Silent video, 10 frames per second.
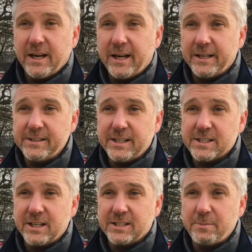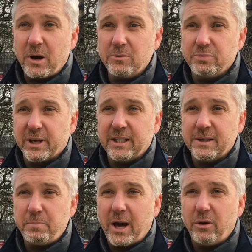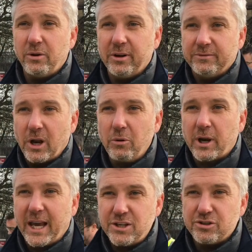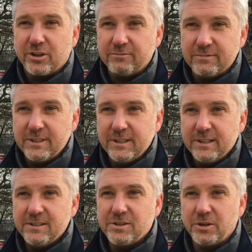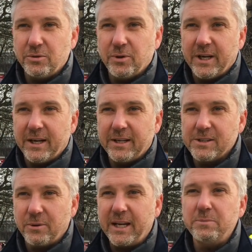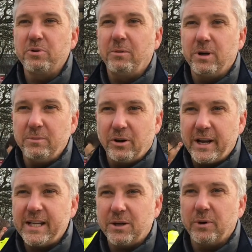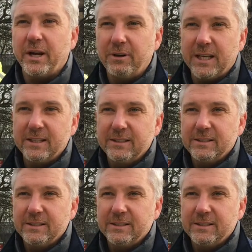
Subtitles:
And it's about bringing the power of location to any problem or any query.